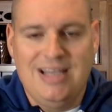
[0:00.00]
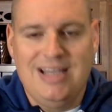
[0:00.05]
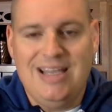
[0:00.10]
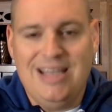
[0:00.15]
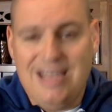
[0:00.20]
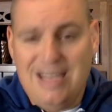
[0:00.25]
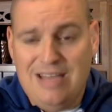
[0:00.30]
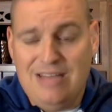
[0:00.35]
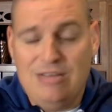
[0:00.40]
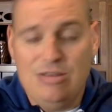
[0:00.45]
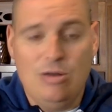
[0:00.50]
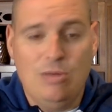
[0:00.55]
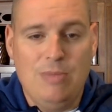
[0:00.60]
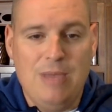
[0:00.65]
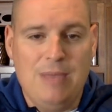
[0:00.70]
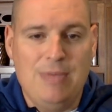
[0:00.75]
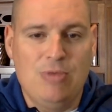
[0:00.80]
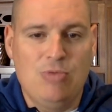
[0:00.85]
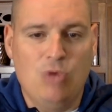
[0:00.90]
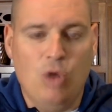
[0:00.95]
Yeah, you know,
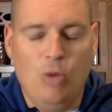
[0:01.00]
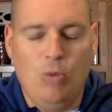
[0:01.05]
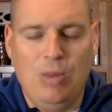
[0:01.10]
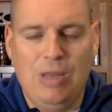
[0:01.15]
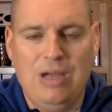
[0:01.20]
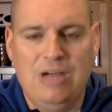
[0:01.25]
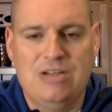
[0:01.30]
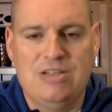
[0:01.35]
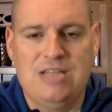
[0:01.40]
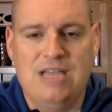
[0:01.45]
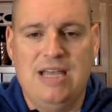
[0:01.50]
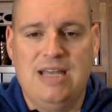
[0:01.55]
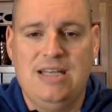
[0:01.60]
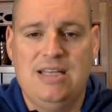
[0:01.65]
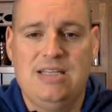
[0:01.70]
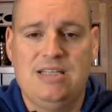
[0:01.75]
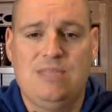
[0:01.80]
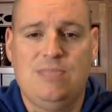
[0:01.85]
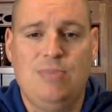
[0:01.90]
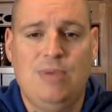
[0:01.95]
maybe role players, that
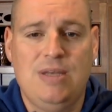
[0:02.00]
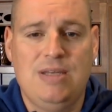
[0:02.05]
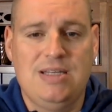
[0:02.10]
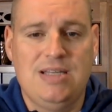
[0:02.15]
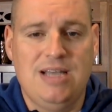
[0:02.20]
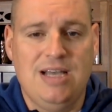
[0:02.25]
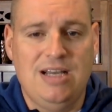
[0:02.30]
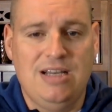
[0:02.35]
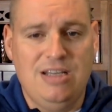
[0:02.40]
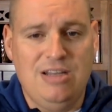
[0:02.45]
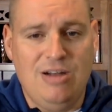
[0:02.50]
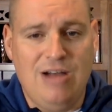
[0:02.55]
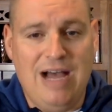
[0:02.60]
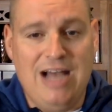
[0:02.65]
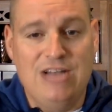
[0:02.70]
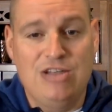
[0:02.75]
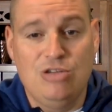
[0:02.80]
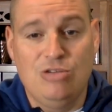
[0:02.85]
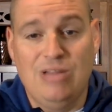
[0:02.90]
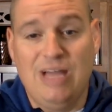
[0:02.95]
is. But, you know,
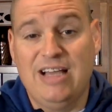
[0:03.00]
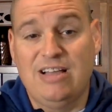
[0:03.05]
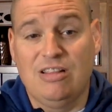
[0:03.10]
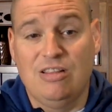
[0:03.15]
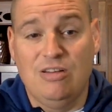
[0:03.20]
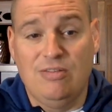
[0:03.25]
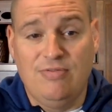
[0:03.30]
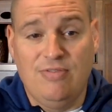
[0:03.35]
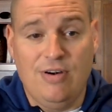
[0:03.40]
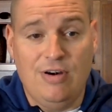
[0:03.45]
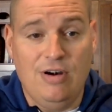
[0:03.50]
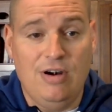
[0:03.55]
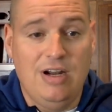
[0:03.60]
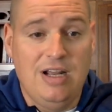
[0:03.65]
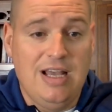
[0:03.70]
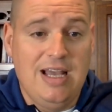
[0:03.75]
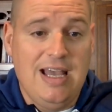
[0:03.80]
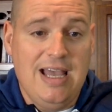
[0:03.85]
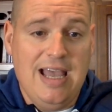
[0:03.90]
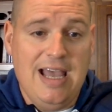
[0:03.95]
I do like LeVert
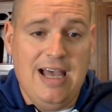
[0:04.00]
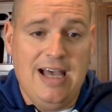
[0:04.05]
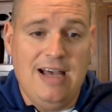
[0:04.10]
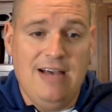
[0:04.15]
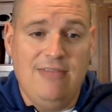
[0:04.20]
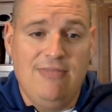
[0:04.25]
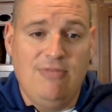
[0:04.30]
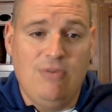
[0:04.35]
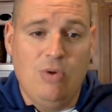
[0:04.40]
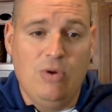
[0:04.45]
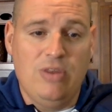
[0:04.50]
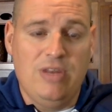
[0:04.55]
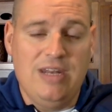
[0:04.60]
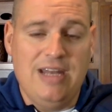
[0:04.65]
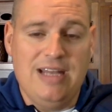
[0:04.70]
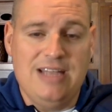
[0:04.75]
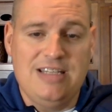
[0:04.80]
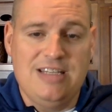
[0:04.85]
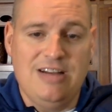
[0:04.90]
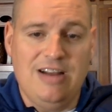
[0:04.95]
for the
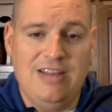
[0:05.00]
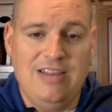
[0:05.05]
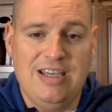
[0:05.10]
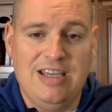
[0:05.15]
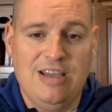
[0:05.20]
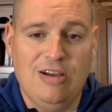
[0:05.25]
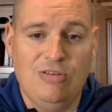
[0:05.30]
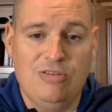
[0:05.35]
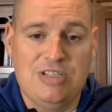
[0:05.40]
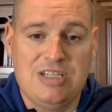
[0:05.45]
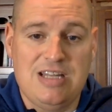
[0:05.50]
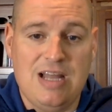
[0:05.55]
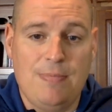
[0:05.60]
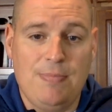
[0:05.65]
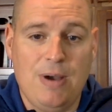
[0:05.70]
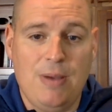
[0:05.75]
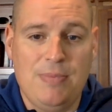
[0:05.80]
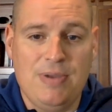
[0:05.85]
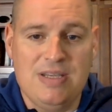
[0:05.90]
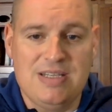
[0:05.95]
Nets here. I think he'll
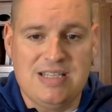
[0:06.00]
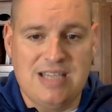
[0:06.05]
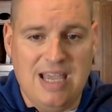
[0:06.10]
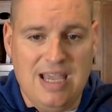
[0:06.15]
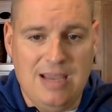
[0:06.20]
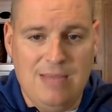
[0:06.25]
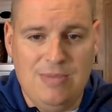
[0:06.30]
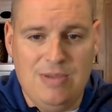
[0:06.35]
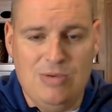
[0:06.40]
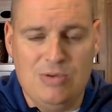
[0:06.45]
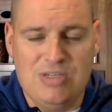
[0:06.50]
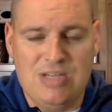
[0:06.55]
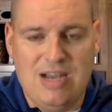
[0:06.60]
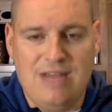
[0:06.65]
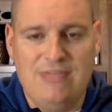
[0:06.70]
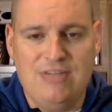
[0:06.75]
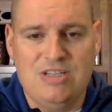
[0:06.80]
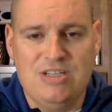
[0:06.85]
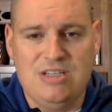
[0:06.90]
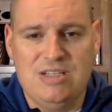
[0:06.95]
step up his game. He was
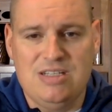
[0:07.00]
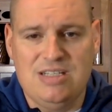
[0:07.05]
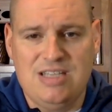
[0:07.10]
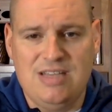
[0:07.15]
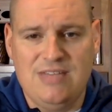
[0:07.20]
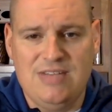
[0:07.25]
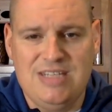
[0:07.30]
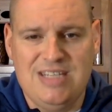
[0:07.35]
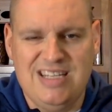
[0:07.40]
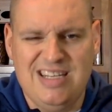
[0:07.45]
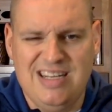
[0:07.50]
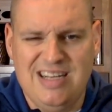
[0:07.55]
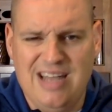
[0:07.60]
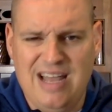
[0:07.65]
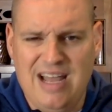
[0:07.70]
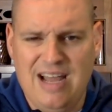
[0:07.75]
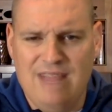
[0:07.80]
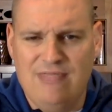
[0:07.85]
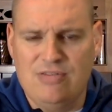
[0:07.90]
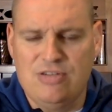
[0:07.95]
averaging
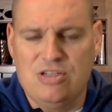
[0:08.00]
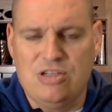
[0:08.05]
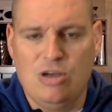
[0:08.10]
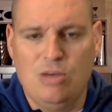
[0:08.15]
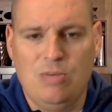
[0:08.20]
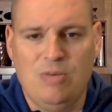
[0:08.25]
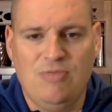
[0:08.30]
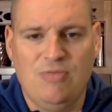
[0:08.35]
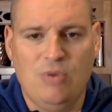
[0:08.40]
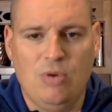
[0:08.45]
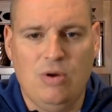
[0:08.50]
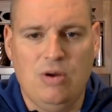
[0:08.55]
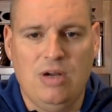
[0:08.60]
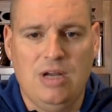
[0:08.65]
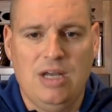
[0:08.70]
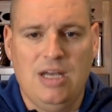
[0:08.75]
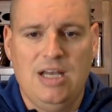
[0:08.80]
17.5 or so before